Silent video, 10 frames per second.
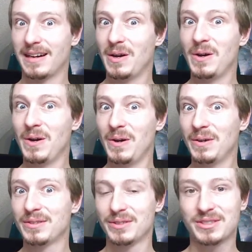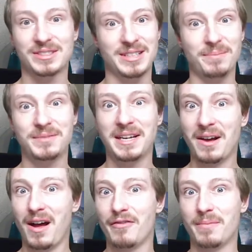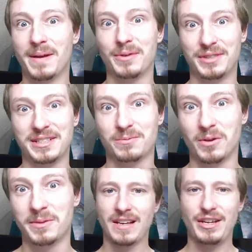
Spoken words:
oh, there's something off about this woman.